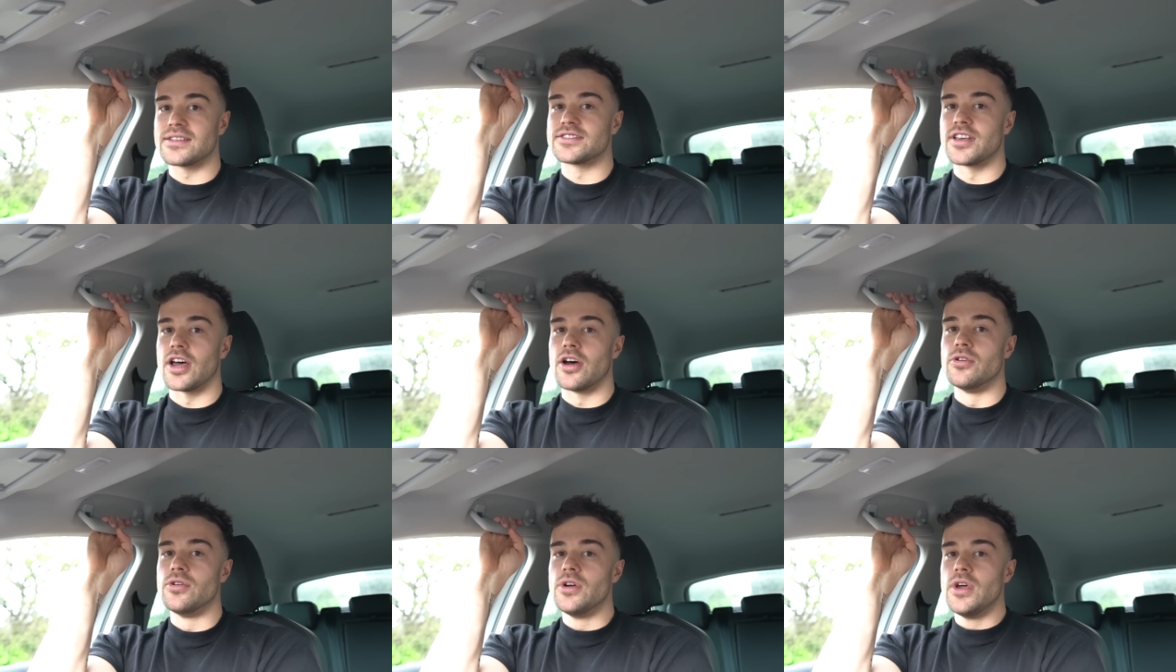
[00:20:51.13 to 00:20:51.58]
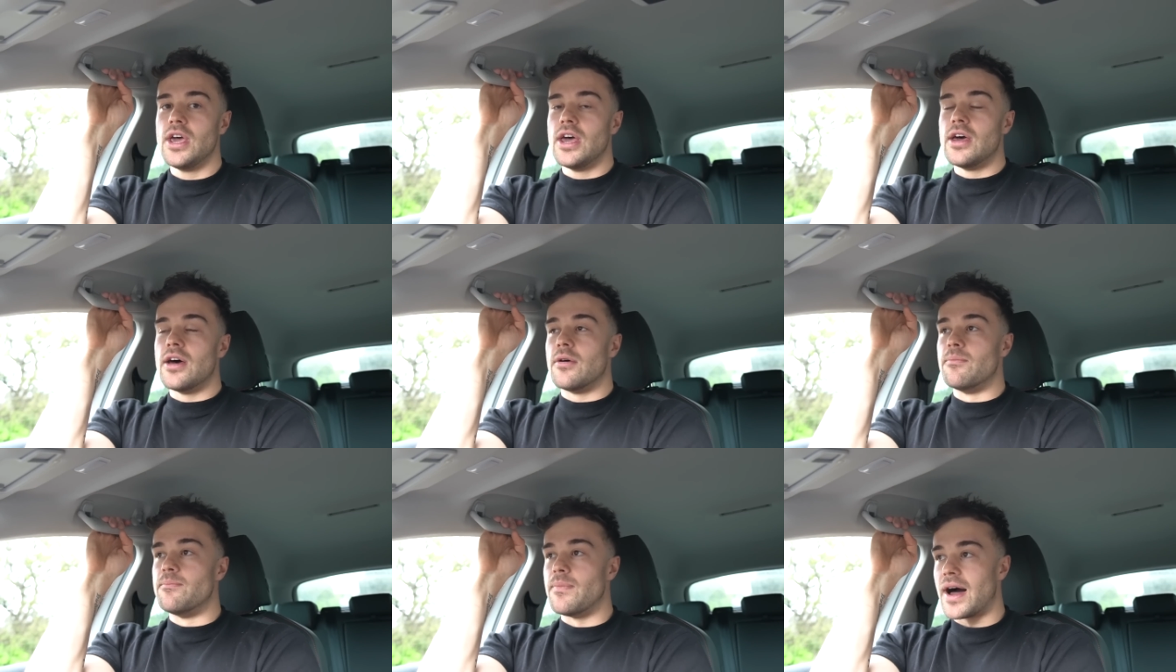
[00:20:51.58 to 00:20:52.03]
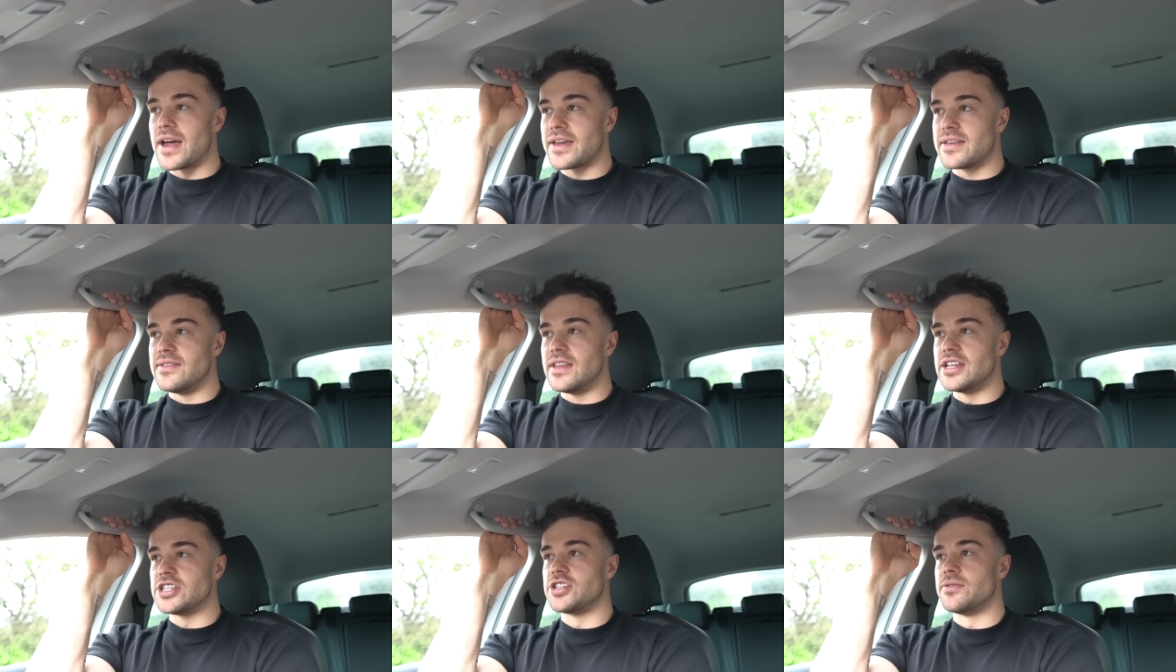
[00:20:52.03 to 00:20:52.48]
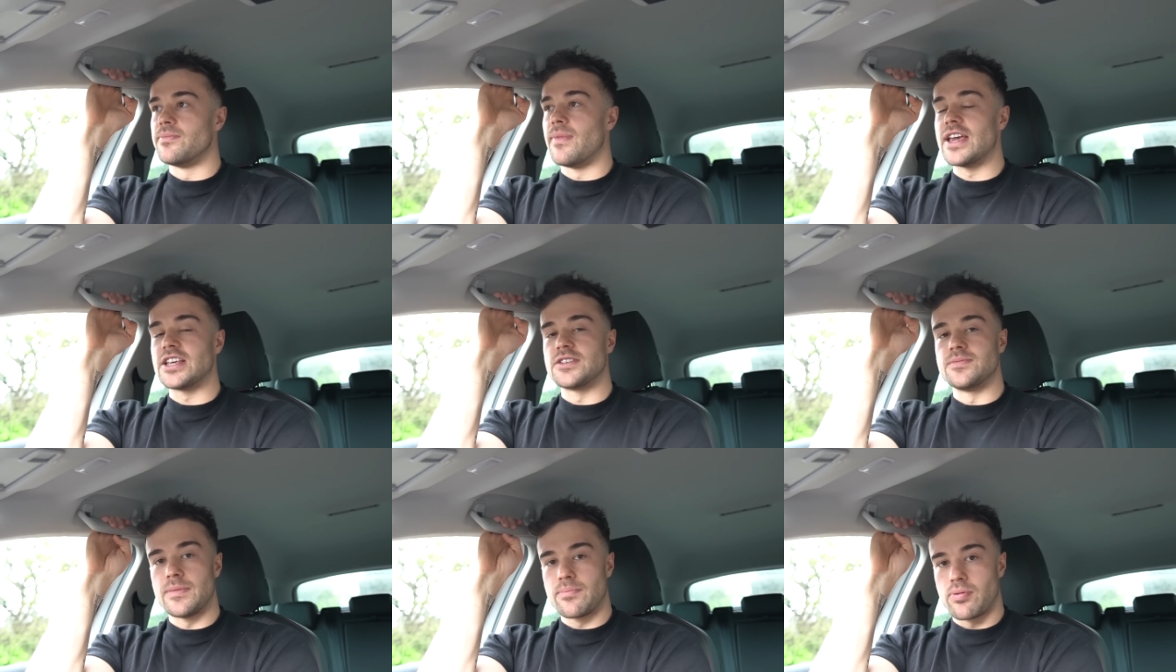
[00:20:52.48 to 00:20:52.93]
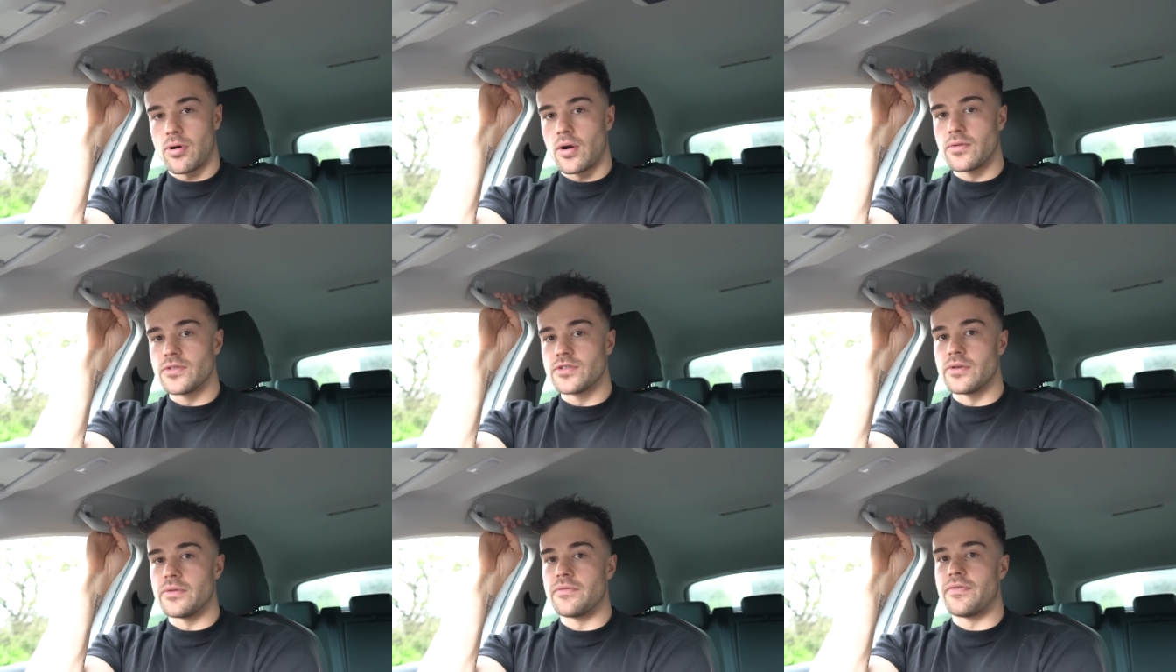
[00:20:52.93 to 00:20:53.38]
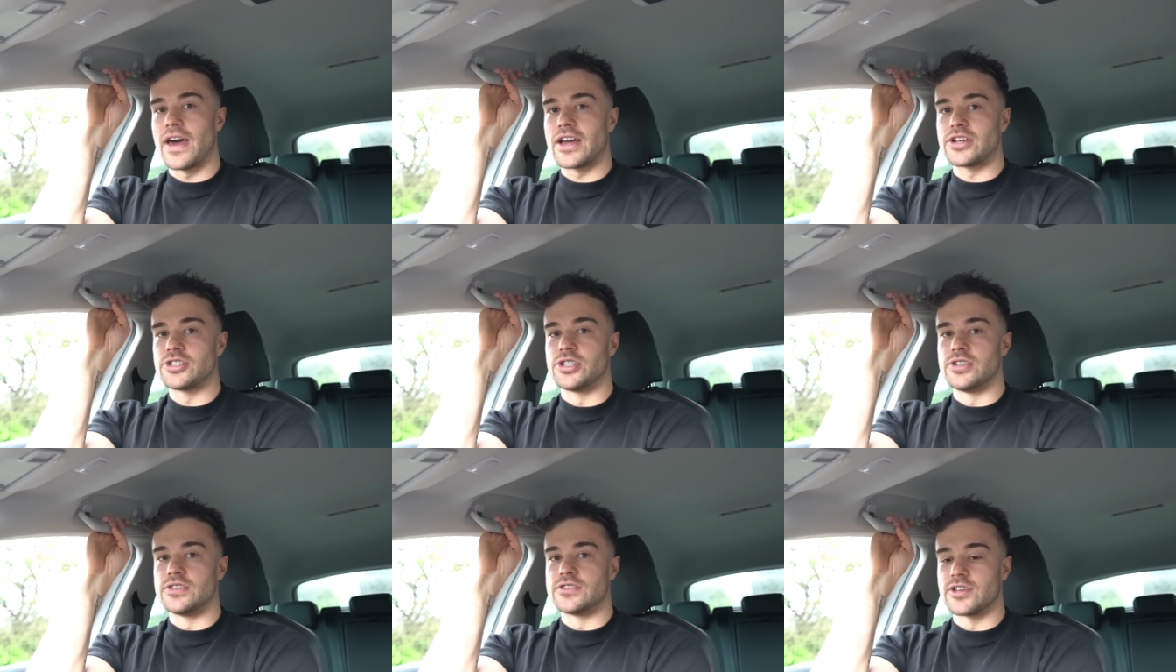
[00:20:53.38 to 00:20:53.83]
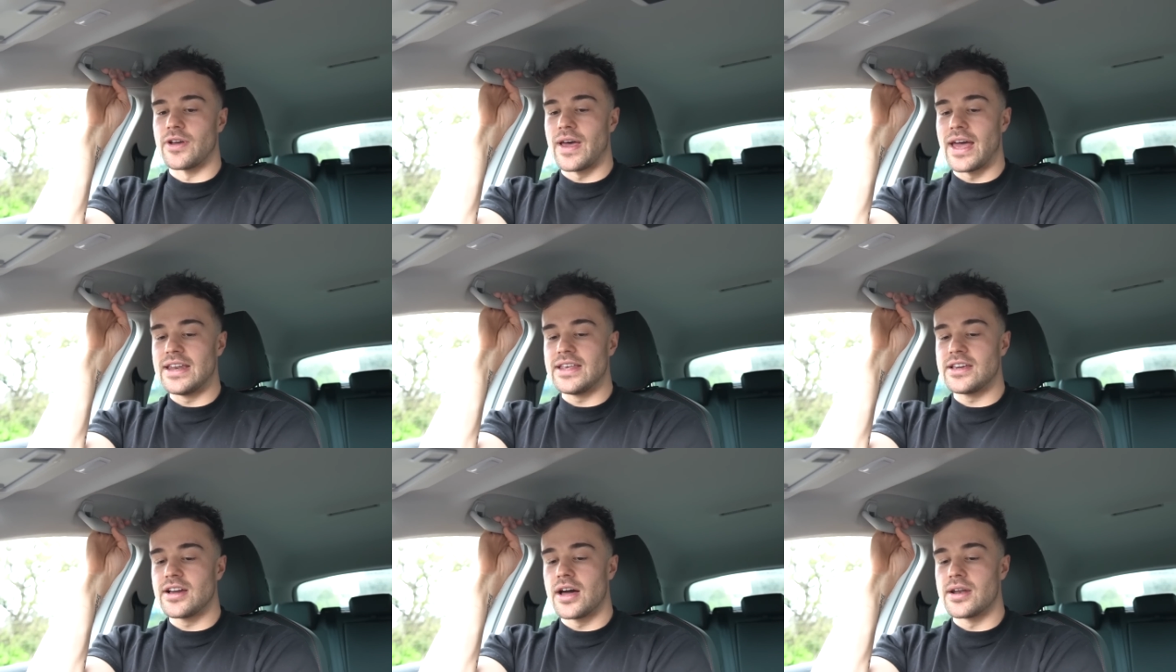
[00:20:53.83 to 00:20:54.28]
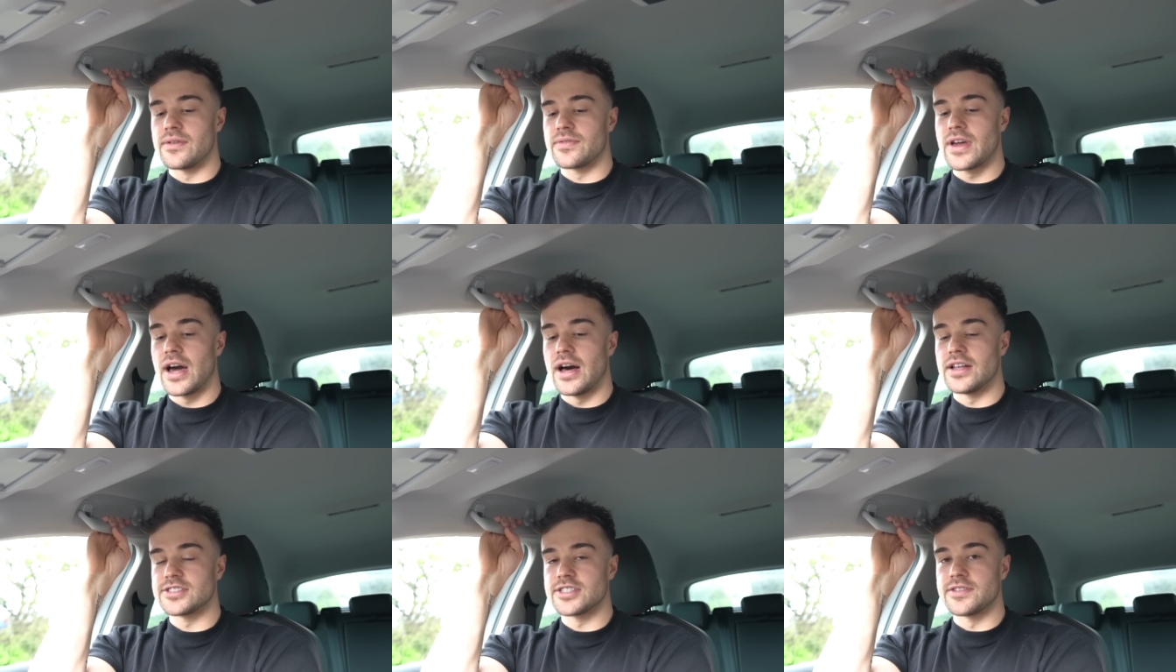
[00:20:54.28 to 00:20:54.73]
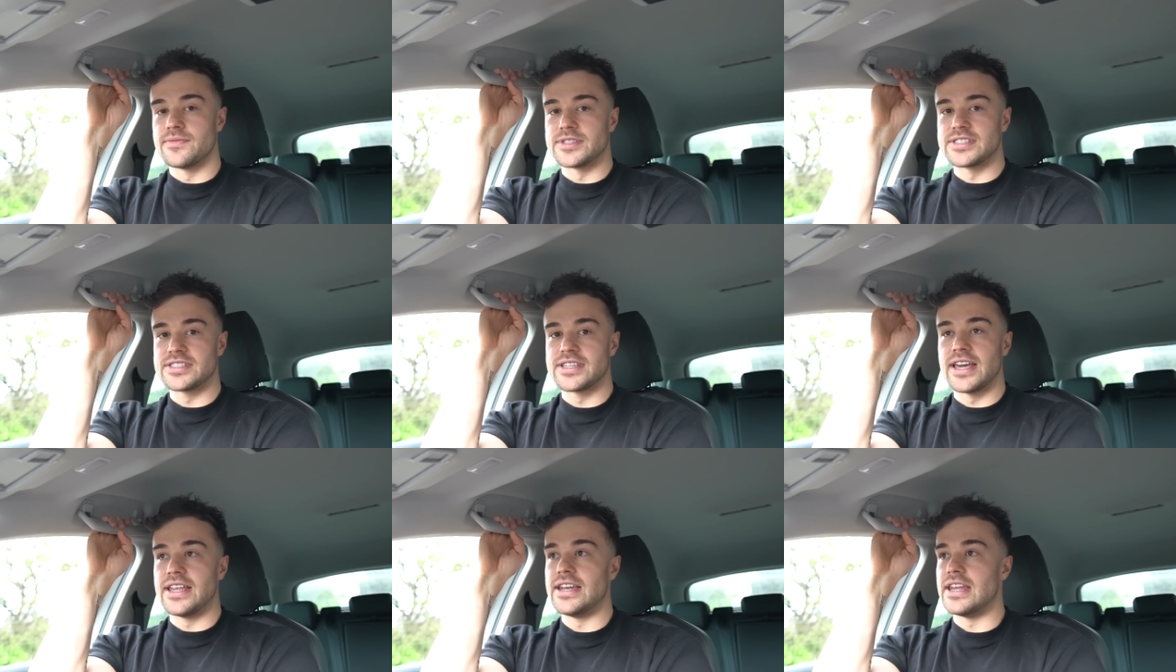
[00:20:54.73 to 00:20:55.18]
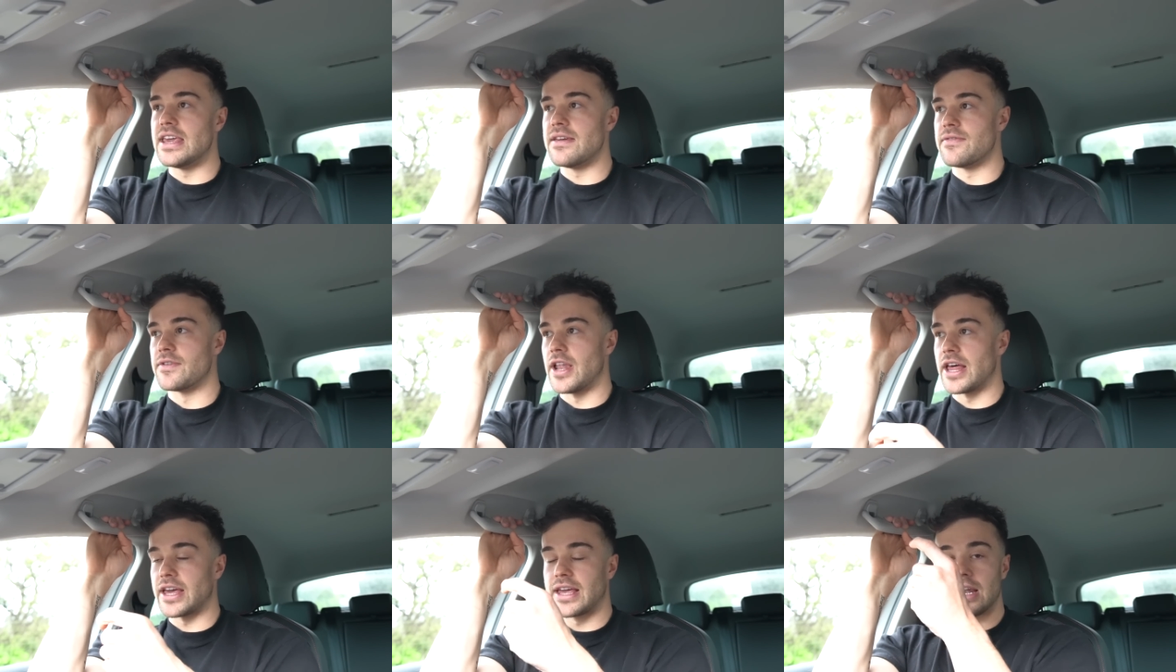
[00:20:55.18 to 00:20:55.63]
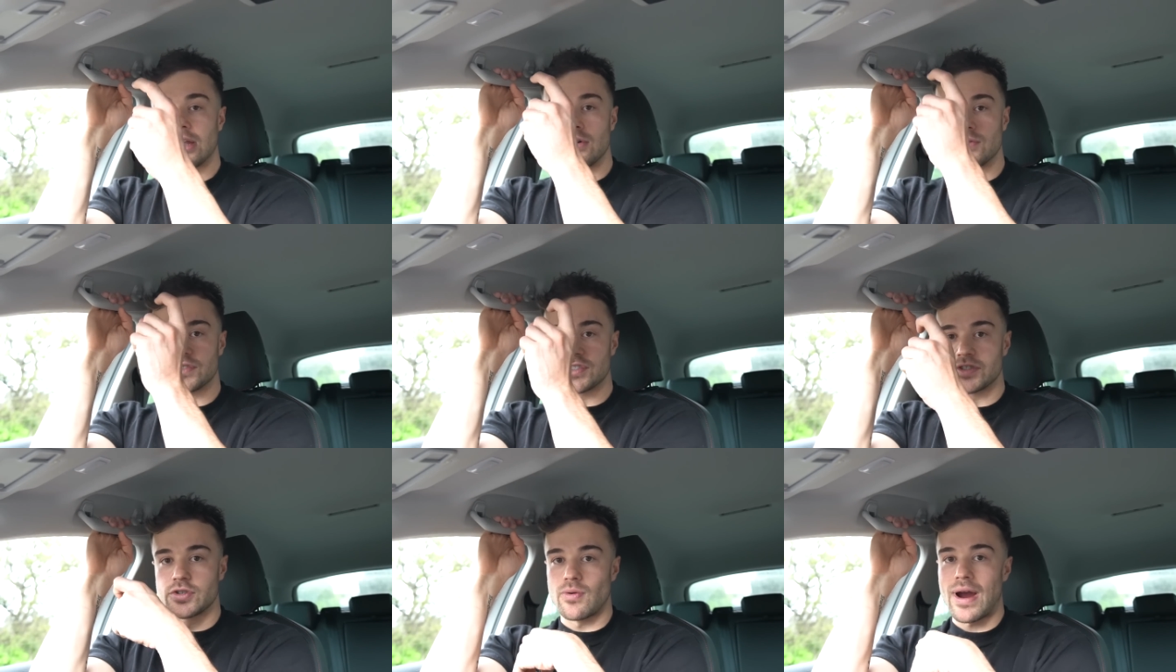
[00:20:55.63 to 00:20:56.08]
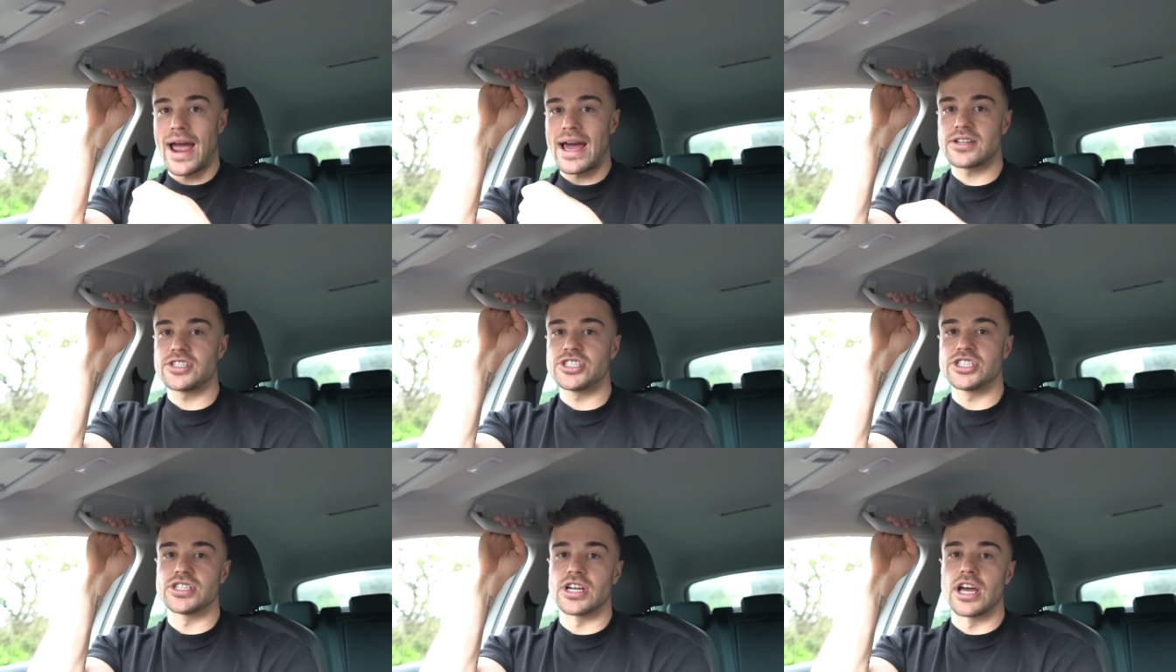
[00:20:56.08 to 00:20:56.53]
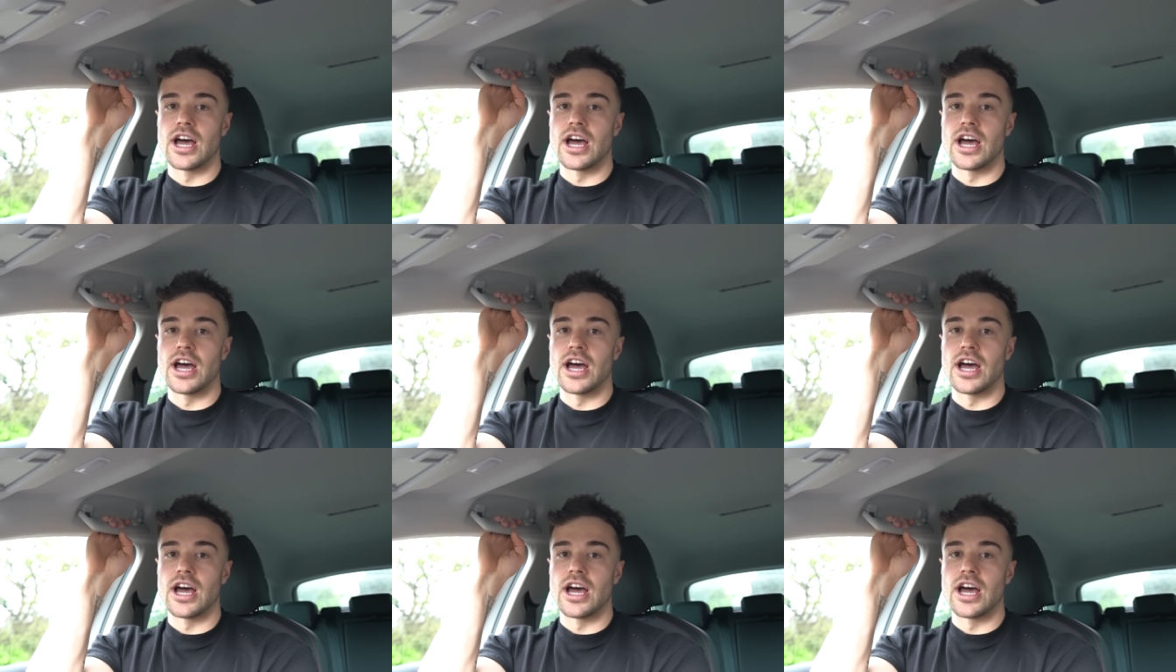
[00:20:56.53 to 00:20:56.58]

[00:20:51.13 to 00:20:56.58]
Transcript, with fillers: So my condition makes me prone to infection. So any kind of cuts to the skin, even like a little scratch